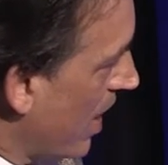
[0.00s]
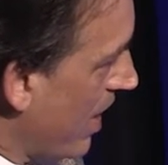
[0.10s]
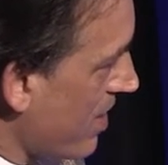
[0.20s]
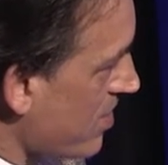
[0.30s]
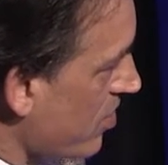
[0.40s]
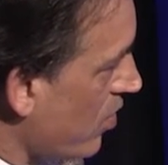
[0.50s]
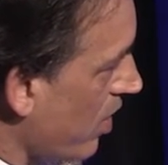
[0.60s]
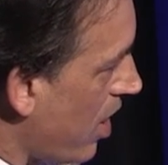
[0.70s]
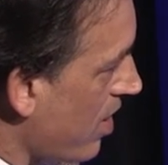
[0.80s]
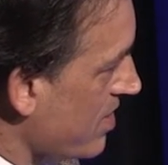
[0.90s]
an answer to a
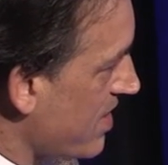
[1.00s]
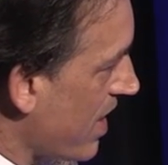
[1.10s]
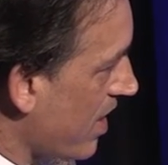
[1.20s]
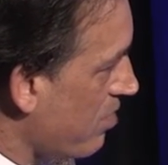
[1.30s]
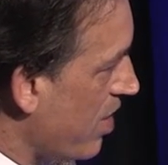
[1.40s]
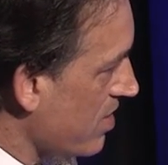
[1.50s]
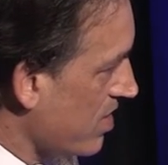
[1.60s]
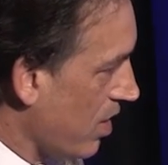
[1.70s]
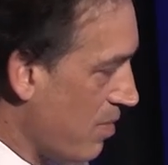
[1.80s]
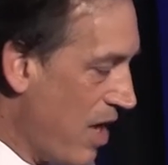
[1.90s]
long-standing
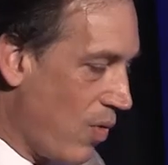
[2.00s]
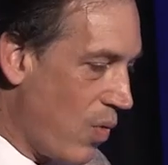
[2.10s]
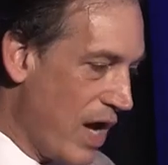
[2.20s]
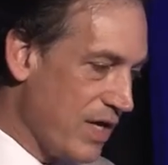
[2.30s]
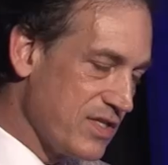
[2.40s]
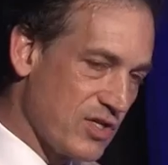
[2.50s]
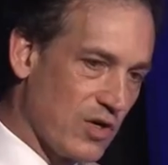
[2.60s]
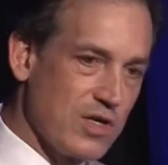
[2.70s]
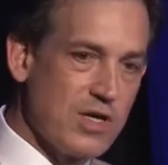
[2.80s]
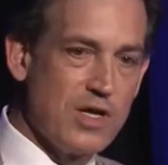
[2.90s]
puzzle about why
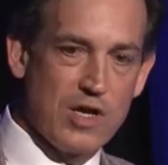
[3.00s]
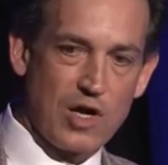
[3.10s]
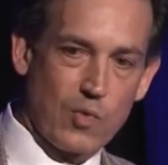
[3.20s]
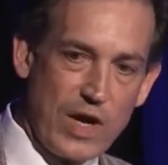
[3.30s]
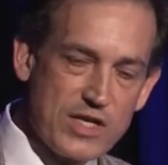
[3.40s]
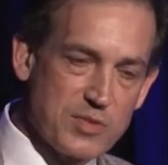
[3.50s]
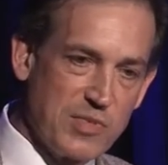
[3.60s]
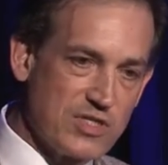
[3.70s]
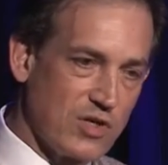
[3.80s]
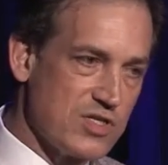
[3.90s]
certain
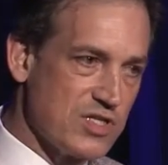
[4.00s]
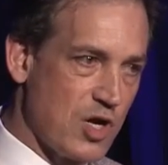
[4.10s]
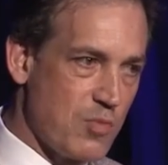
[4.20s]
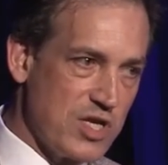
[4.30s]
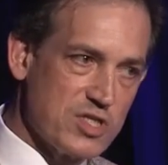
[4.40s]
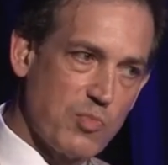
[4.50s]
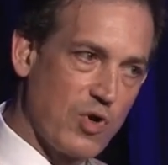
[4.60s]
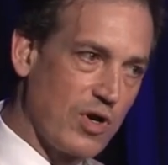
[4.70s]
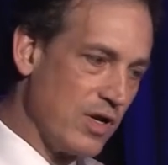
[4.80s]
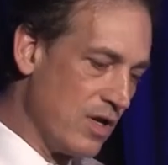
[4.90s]
arrangements are so much
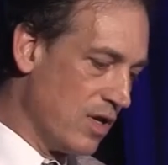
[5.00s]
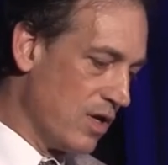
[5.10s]
more